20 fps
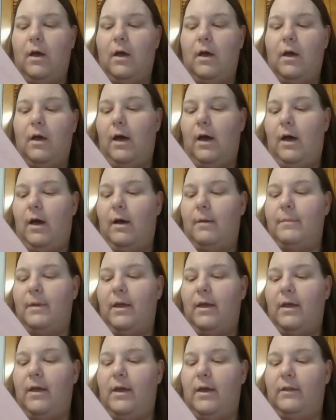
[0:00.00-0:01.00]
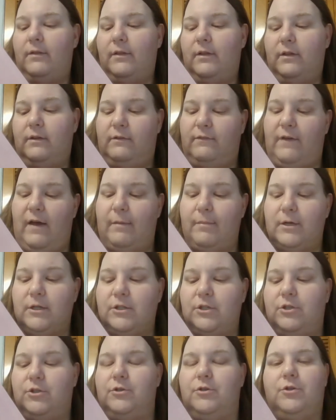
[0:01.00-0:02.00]
And the
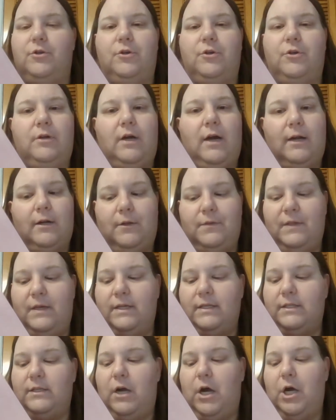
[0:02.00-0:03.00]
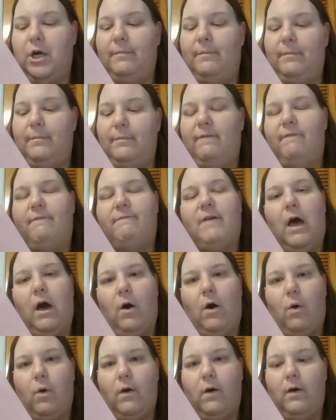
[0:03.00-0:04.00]
fabrics you can cut on these are going to be
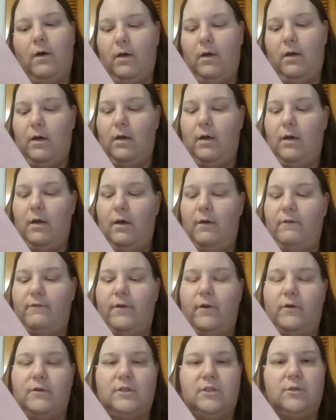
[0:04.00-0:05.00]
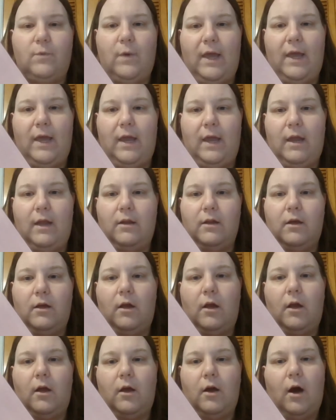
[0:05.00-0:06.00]
felt, faux suede,
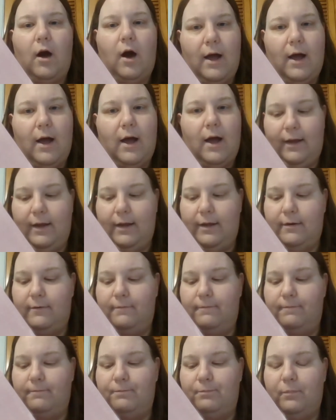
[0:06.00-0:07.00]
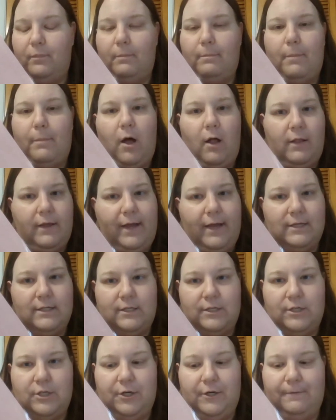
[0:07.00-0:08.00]
cotton,
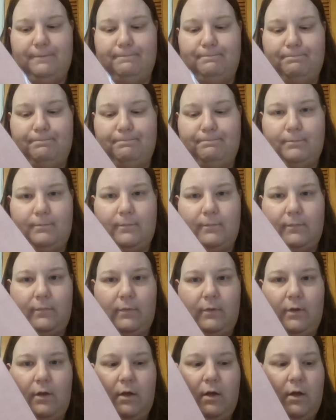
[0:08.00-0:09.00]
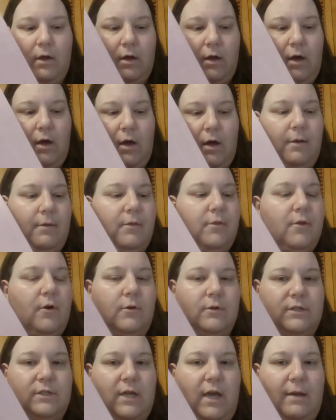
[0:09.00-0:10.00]
polyester,
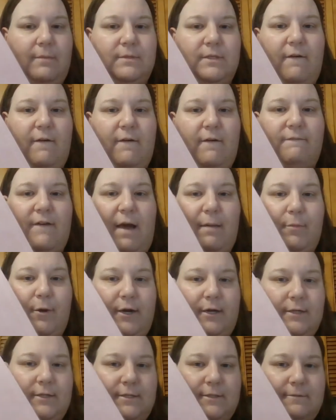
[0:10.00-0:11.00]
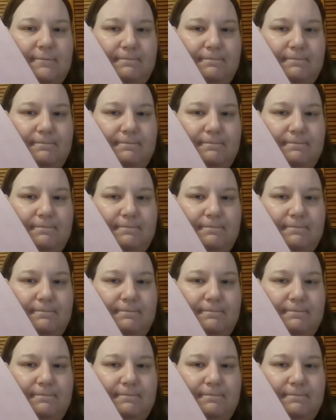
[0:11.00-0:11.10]
those types of fabrics.